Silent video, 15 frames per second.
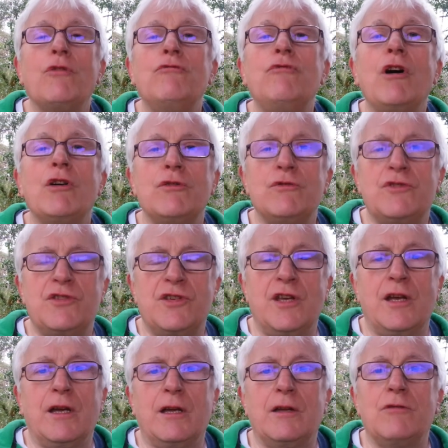the
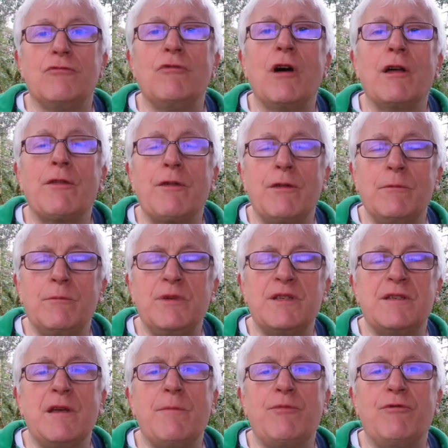roadside rather than be
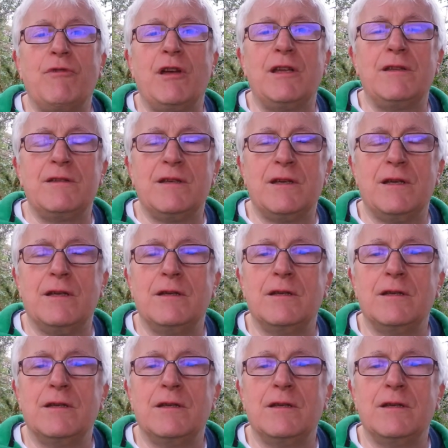separated.